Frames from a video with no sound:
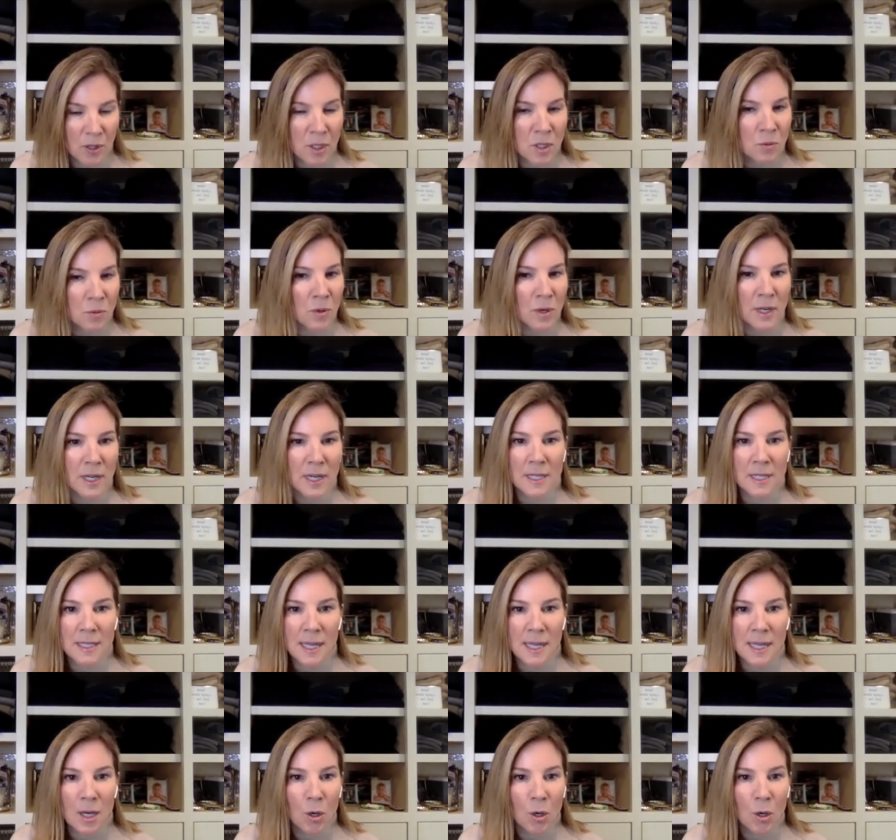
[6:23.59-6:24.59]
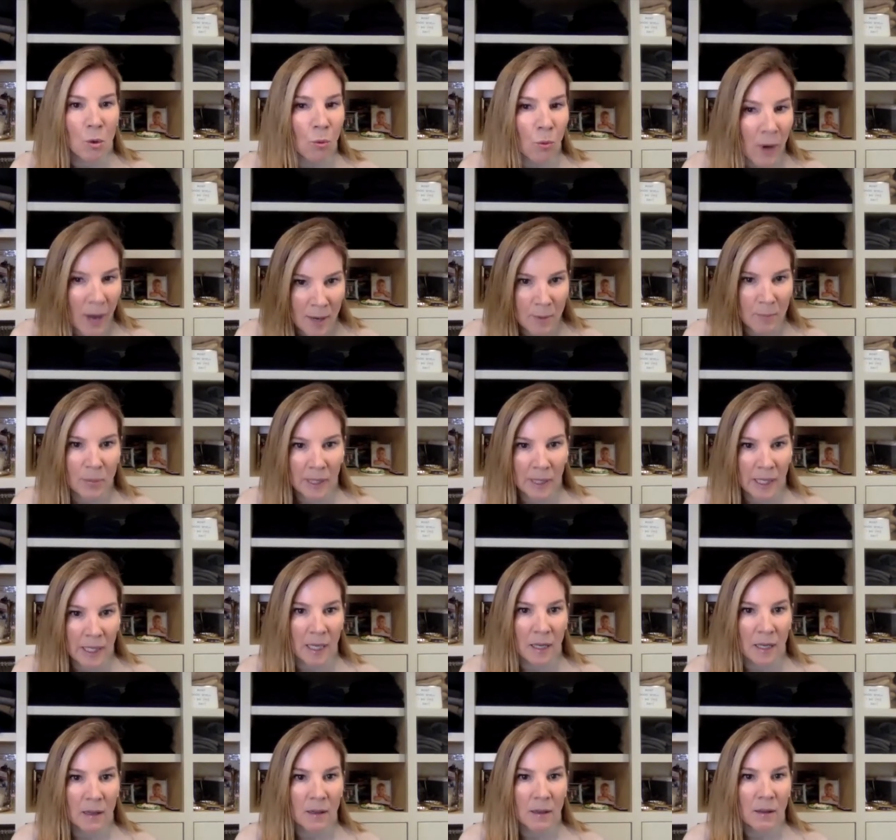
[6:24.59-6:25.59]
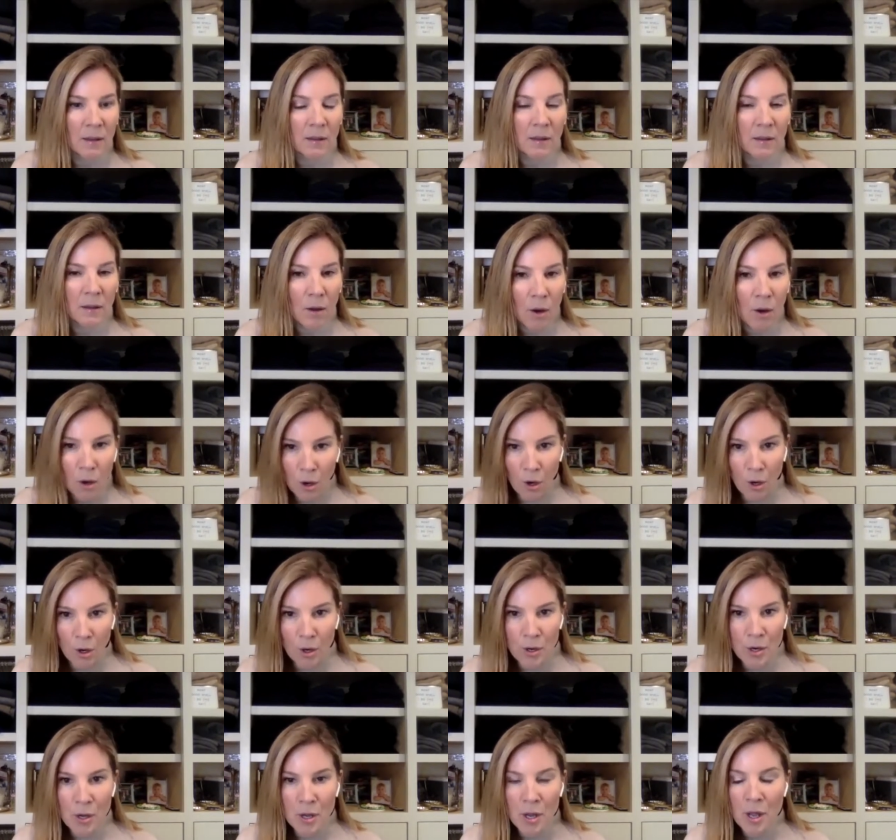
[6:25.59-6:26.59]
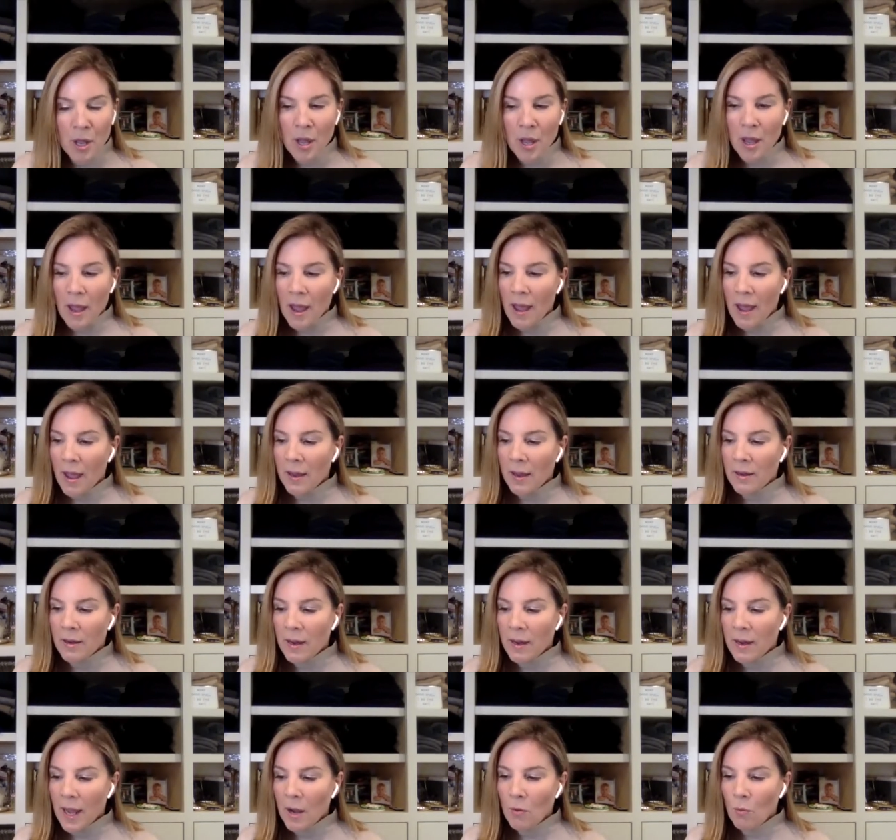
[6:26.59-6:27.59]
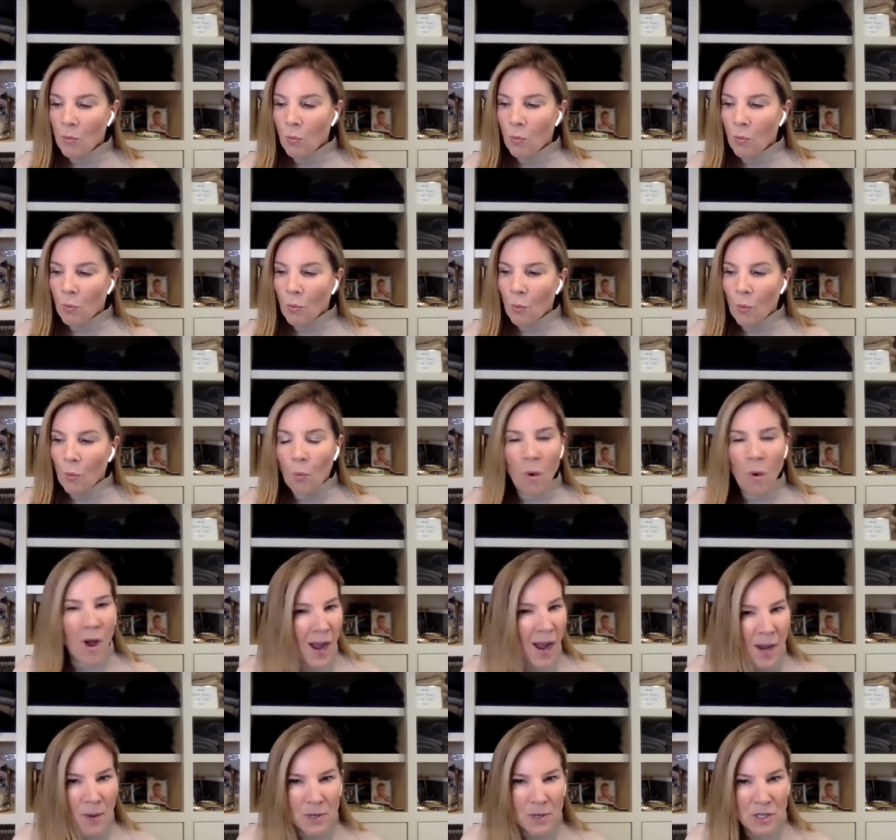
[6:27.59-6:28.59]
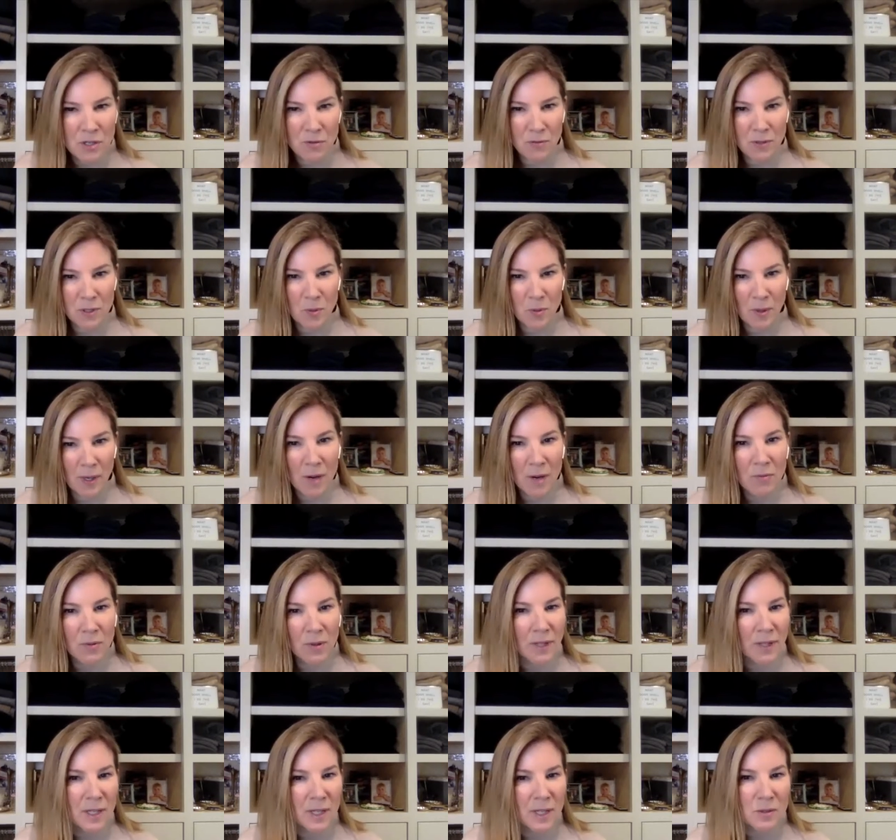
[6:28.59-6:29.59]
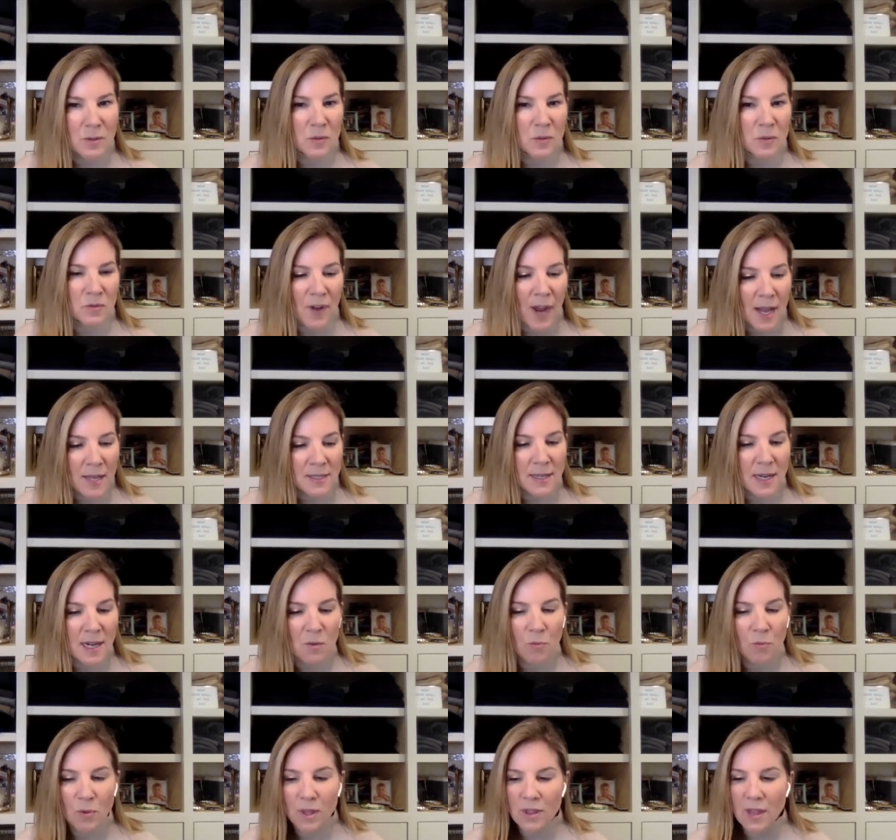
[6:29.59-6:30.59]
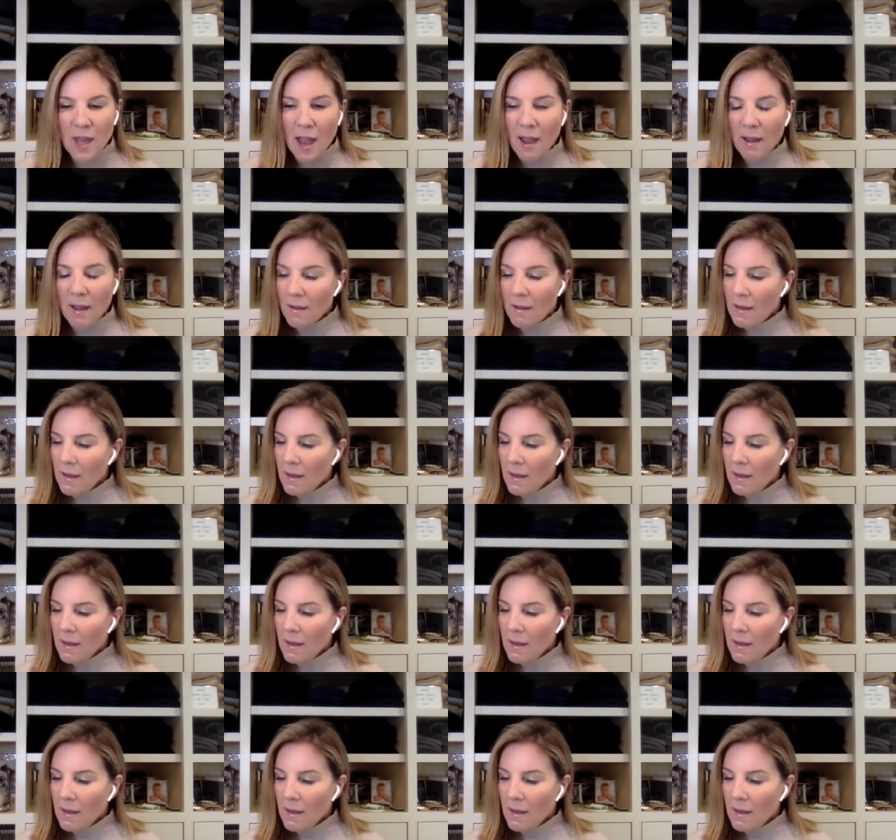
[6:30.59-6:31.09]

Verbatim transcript: This work is incredibly hard, and and why would you do this work? I really just was fascinated with that.